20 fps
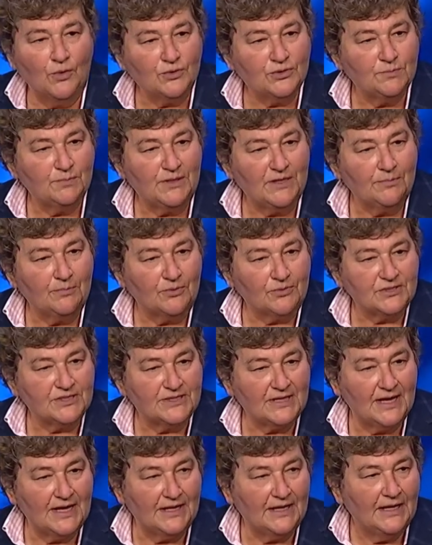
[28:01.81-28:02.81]
most people
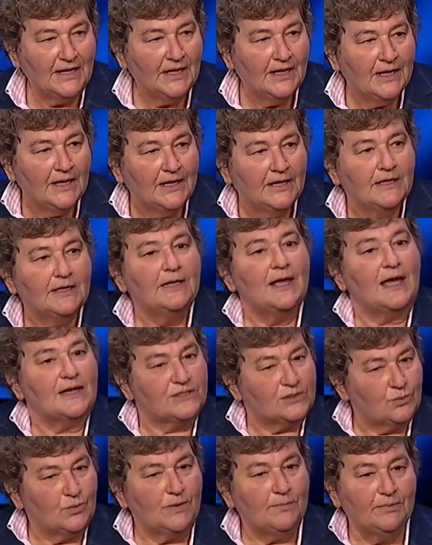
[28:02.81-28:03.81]
said,
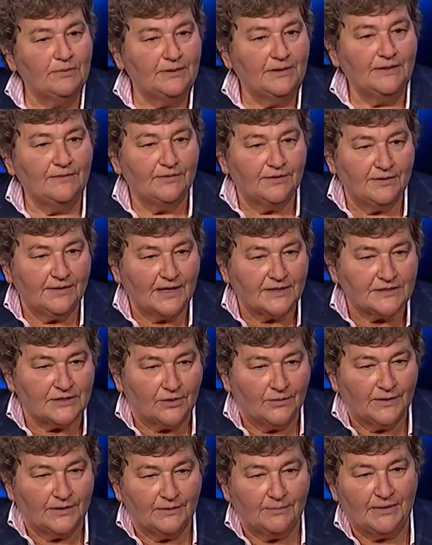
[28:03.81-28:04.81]
yes, we believe that that's
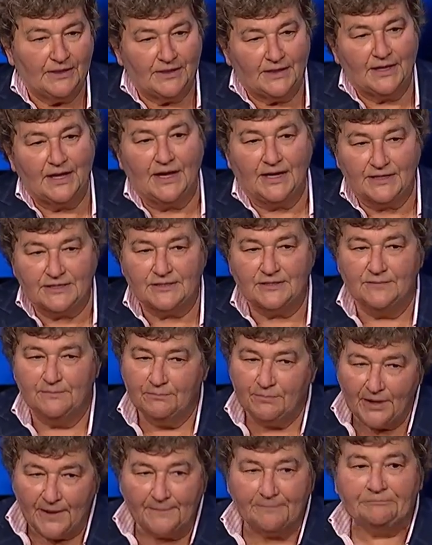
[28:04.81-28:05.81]
going to be the case.
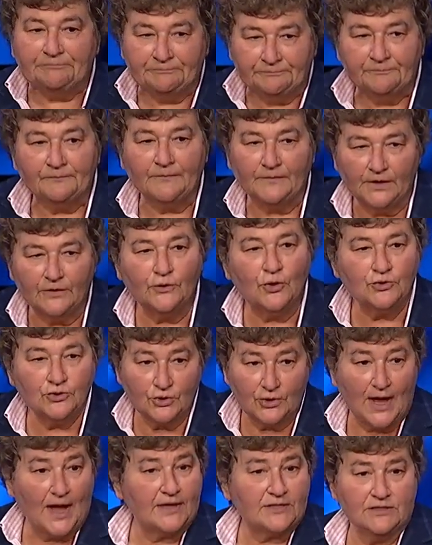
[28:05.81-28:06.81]
But those
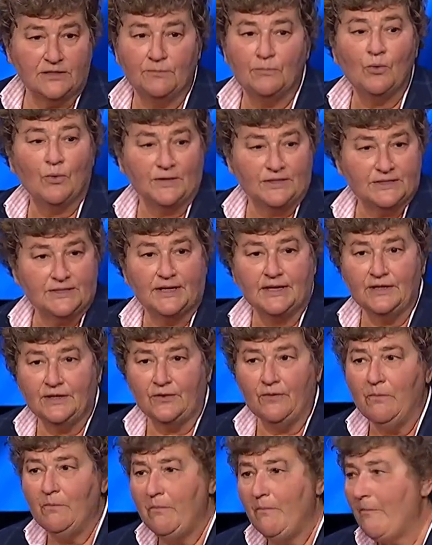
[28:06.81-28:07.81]
are excellent points. Thank
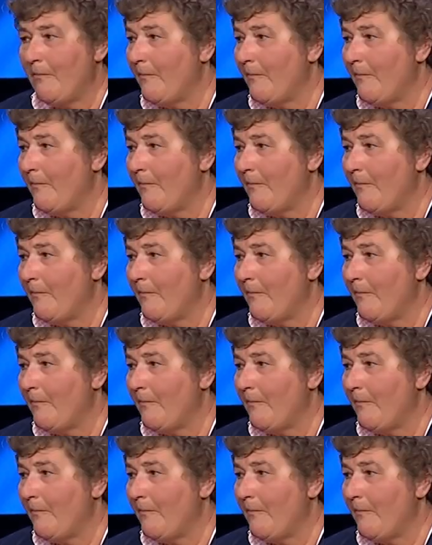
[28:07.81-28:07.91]
you.